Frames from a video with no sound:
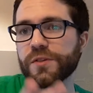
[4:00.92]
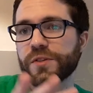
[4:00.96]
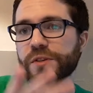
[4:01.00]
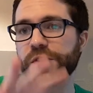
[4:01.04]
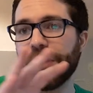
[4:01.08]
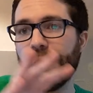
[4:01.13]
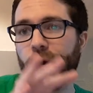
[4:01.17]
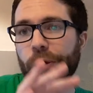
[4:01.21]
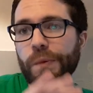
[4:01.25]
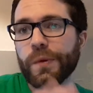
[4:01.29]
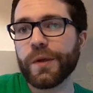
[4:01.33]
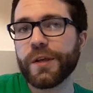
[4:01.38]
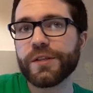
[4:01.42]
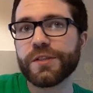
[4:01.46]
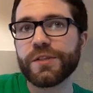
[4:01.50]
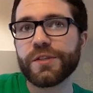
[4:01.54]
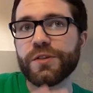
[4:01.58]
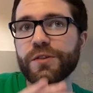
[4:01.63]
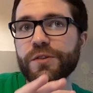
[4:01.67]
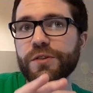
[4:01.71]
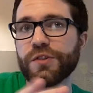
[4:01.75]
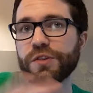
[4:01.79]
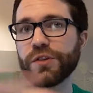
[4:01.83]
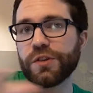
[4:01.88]
no reason
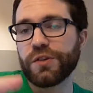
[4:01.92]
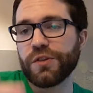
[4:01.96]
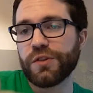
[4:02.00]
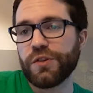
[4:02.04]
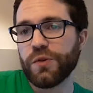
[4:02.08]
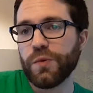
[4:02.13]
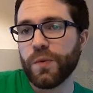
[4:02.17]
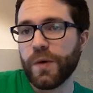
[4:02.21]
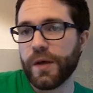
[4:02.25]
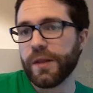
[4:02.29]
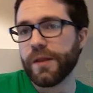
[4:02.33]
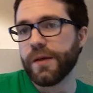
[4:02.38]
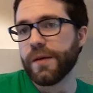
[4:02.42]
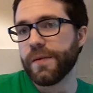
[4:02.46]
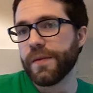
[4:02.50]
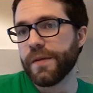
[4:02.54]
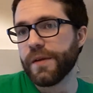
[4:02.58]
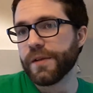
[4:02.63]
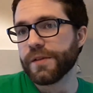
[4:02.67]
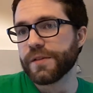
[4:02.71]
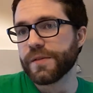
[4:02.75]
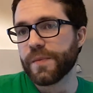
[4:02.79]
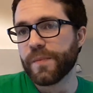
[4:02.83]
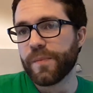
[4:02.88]
you shouldn't do well on
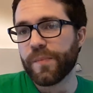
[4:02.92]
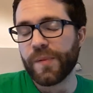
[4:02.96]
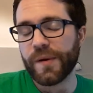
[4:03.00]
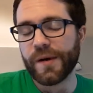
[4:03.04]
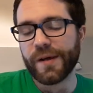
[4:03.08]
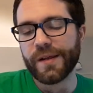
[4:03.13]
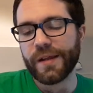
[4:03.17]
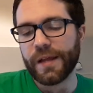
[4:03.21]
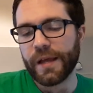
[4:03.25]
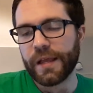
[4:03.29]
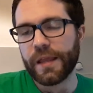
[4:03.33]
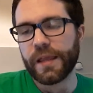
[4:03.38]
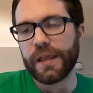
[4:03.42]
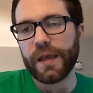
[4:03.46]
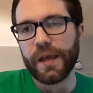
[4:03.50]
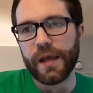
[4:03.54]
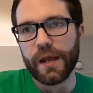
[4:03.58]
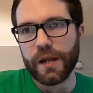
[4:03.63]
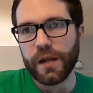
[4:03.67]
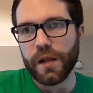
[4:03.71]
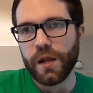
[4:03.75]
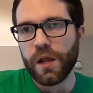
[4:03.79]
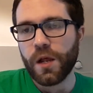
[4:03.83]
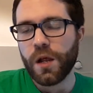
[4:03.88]
this. But
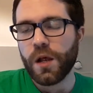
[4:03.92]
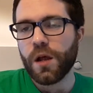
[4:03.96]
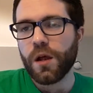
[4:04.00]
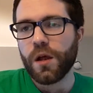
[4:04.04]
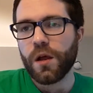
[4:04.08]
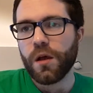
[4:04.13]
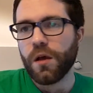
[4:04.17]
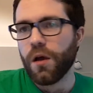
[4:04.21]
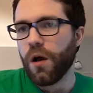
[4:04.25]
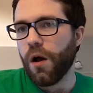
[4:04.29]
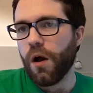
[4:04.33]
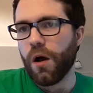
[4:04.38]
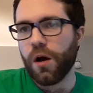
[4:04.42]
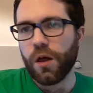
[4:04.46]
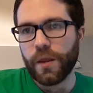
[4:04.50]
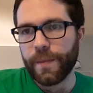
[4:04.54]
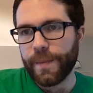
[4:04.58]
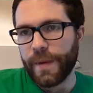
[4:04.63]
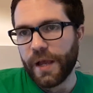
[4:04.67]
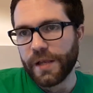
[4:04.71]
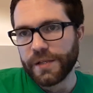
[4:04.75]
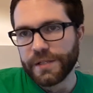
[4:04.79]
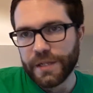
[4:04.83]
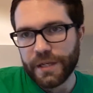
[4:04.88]
again, all I'm
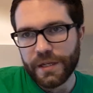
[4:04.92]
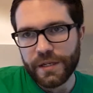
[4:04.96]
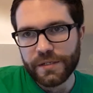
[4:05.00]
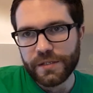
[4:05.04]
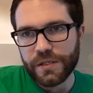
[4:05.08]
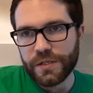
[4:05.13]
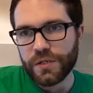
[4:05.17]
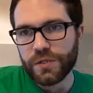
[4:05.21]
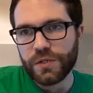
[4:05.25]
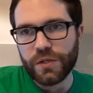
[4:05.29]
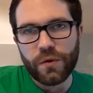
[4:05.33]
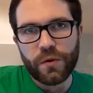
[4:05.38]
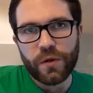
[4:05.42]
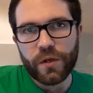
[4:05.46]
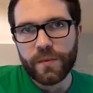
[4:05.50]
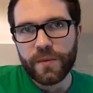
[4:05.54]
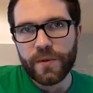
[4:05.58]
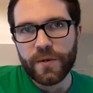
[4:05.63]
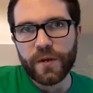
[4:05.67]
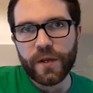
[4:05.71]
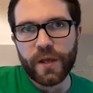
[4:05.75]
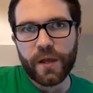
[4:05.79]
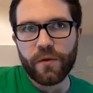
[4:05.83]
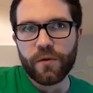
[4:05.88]
asking is that you don't
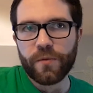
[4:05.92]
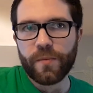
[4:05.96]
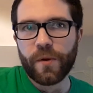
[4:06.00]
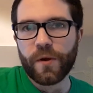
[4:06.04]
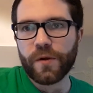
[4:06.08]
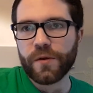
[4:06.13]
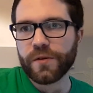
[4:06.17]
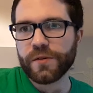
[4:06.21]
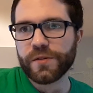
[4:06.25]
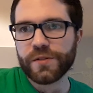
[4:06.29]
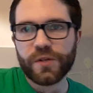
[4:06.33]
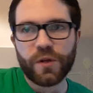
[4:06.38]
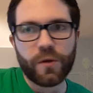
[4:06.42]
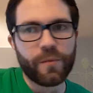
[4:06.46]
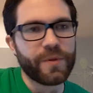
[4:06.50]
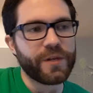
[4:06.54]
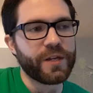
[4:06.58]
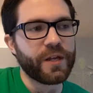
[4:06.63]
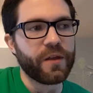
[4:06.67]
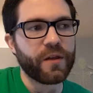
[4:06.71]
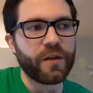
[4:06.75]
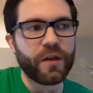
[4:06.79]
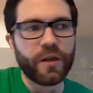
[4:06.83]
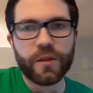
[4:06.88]
communicate with partners. Don't be
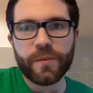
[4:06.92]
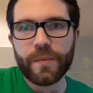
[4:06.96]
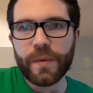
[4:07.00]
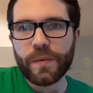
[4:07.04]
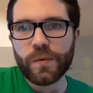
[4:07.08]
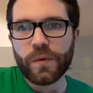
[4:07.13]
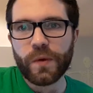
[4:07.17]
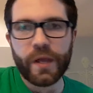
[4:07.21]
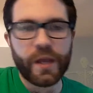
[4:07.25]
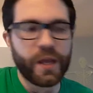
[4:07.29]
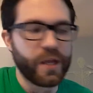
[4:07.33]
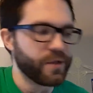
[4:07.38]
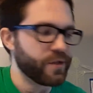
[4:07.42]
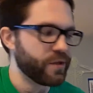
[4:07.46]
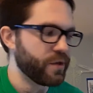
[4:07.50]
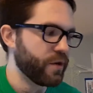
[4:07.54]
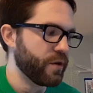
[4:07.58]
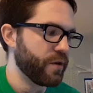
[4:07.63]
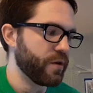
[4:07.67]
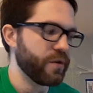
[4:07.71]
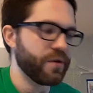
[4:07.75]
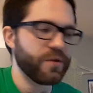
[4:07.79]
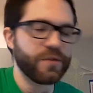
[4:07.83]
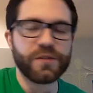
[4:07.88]
telling other people
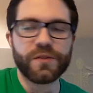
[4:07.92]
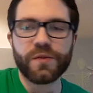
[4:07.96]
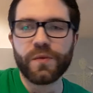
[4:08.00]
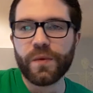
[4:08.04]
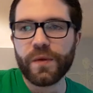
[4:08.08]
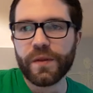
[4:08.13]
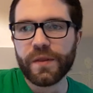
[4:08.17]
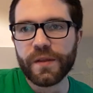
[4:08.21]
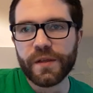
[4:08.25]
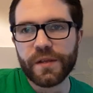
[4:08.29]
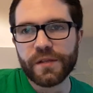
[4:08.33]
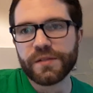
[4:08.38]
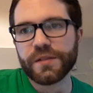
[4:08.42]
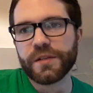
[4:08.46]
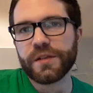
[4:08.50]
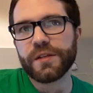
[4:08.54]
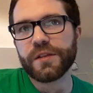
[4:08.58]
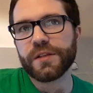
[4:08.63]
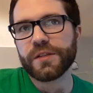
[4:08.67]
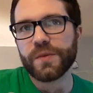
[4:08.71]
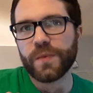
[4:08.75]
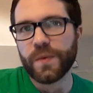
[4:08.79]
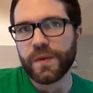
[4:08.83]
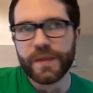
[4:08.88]
answers and what this
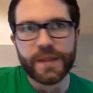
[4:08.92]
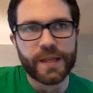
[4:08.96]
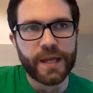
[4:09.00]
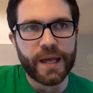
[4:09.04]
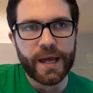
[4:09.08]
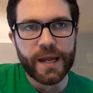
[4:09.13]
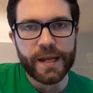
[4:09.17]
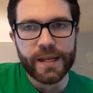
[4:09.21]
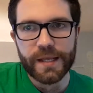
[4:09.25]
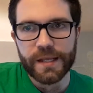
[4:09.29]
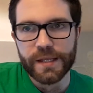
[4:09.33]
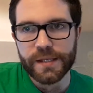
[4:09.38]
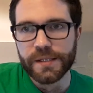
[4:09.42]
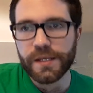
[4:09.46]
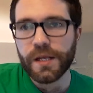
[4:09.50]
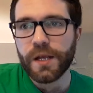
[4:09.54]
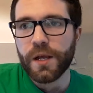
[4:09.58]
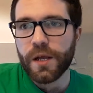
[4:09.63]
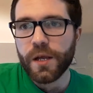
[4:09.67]
is and what that is.